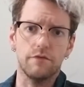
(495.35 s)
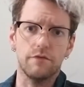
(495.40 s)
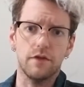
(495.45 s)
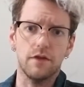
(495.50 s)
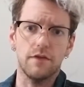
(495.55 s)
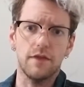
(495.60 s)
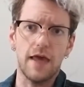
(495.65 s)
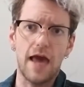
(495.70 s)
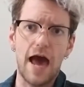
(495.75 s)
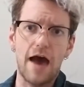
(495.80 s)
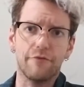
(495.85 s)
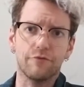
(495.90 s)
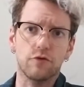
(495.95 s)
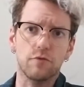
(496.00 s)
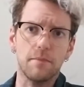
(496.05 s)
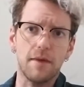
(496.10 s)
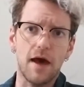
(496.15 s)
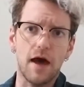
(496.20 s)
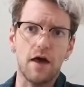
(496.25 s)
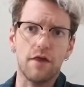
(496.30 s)
in the
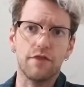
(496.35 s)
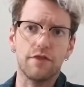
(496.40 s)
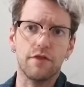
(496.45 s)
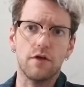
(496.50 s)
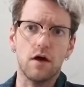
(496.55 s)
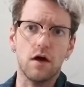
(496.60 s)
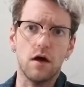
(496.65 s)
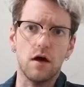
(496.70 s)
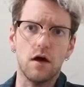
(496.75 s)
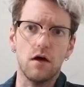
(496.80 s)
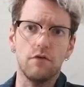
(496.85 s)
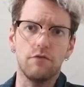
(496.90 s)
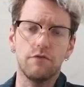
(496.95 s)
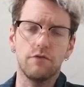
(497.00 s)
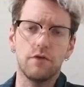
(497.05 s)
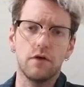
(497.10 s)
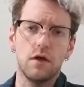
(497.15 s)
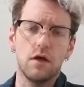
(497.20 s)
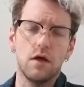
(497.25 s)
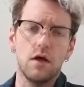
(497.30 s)
aftermath
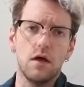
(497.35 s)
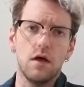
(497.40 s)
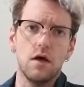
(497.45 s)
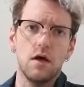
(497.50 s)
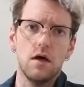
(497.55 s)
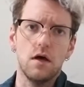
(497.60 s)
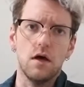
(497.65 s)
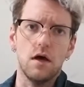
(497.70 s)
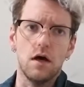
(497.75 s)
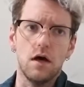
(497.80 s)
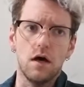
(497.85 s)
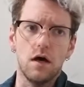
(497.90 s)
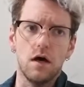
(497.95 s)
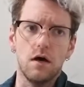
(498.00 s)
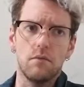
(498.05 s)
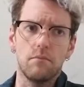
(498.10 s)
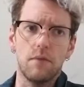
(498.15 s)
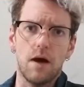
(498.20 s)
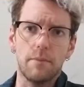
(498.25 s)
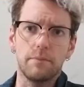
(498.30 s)
of
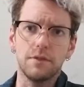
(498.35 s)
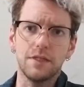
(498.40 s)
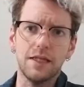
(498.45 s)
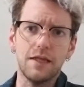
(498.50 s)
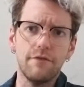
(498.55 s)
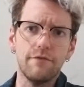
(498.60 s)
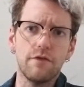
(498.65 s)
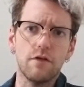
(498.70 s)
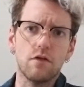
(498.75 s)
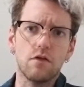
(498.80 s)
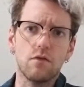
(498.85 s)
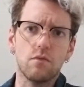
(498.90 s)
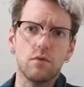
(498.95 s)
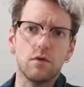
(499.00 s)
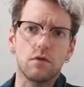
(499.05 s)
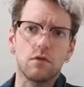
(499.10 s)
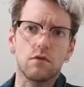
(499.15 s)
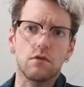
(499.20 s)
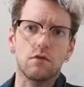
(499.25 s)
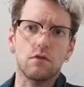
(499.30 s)
I believe this
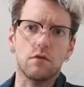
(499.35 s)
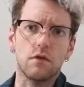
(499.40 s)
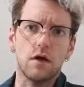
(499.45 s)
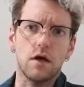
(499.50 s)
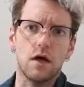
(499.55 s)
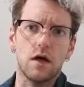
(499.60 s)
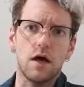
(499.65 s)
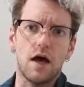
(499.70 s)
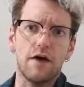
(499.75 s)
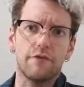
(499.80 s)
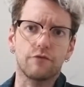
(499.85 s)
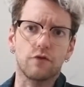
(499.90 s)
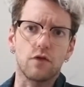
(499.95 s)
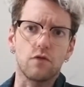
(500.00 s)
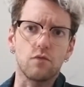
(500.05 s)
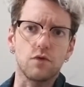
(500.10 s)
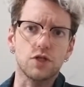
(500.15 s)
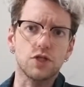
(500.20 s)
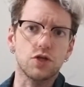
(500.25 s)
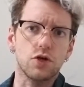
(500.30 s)
was after the
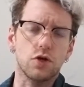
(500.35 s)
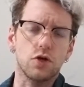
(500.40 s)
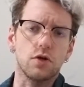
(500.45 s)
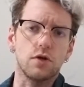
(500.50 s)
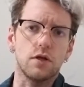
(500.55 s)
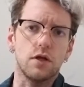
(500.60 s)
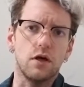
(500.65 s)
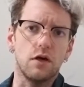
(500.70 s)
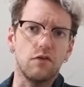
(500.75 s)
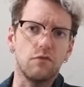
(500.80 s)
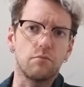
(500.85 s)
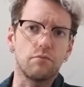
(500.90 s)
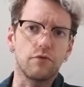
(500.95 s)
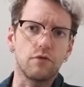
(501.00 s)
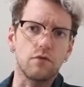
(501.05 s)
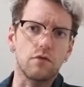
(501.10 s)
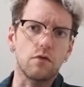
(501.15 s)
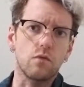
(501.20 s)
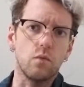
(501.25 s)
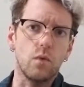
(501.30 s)
return of
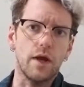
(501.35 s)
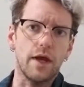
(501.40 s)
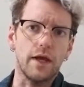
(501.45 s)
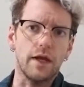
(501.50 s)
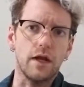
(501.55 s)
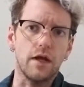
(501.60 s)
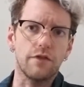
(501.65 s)
Bruce Wayne.